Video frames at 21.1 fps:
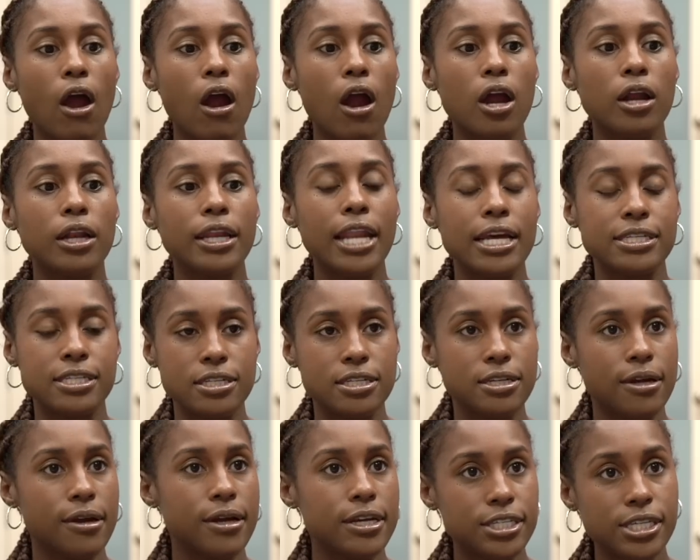are
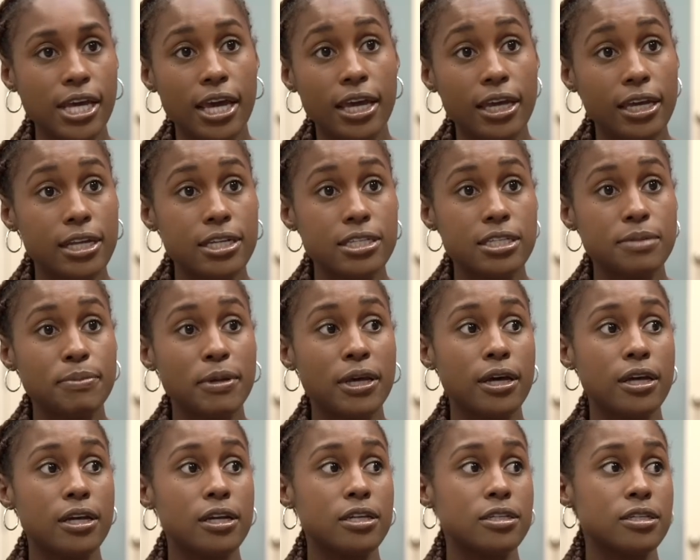necessary check-ins
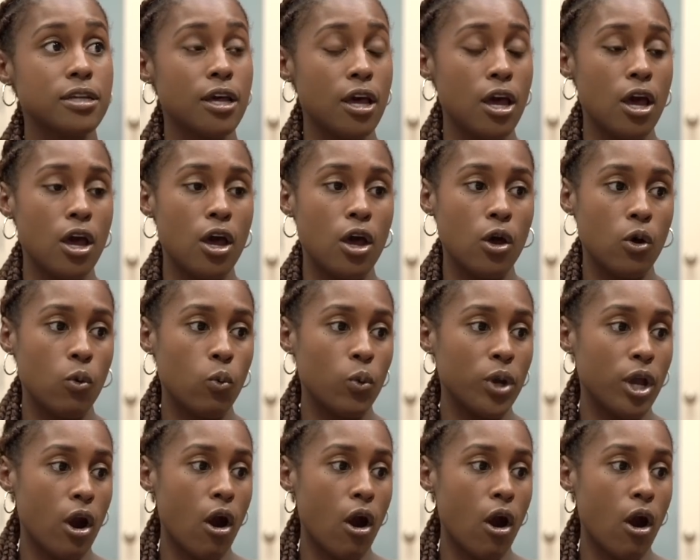because we